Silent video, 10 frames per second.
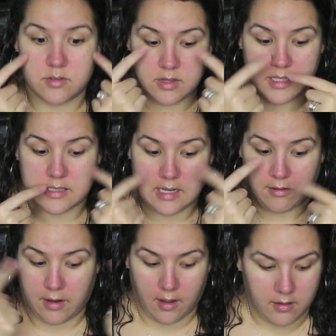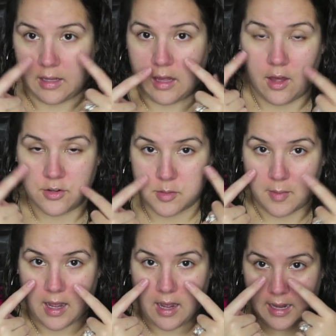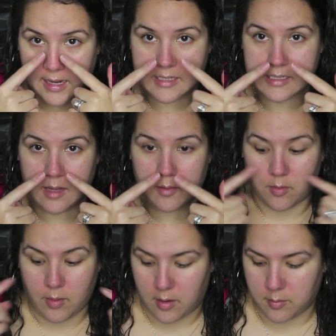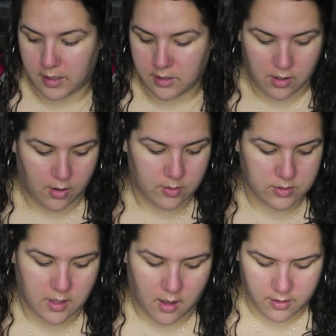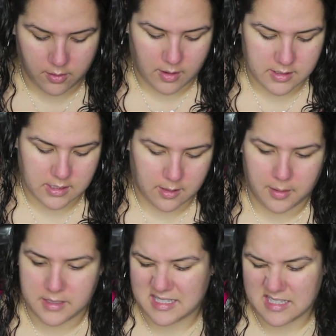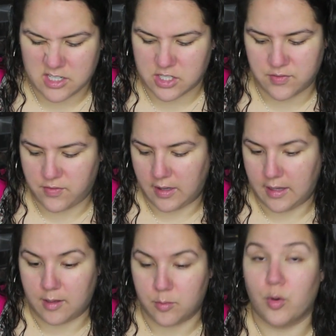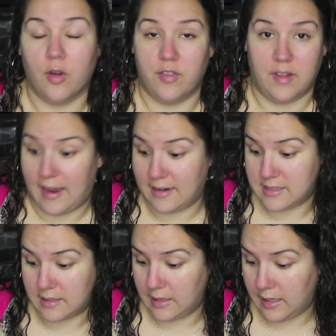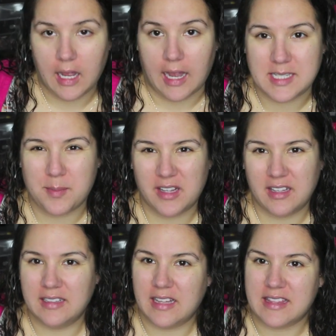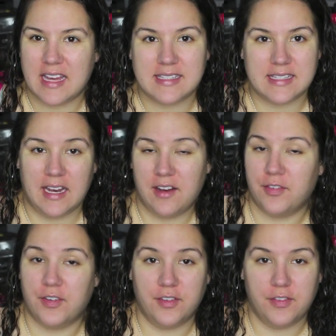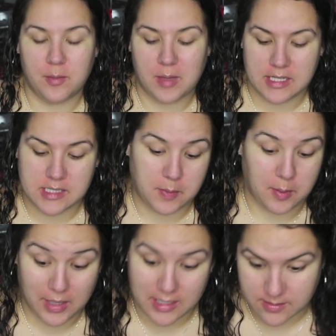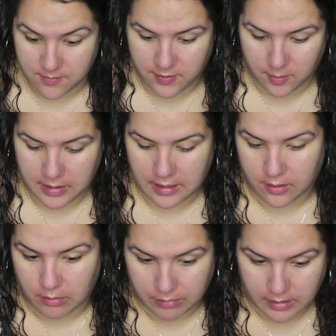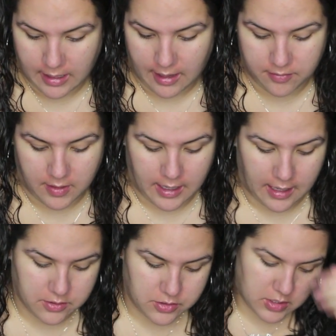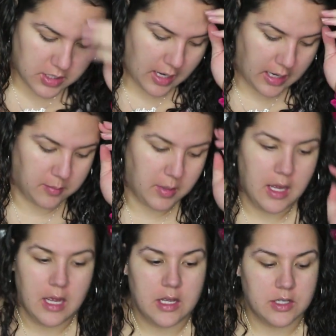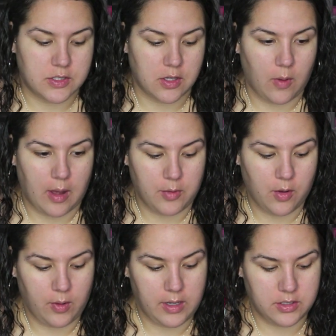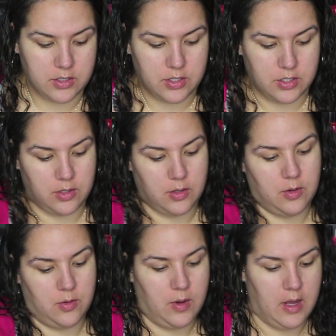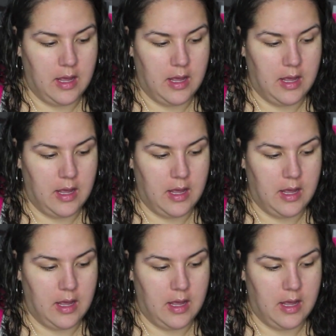this area, like under my eyes and around my nose. All the rest of the places I just fill in prophylactically. I typically let that sit in for a few minutes, but because I'm filming, I don't really have that extra time. So I'm going to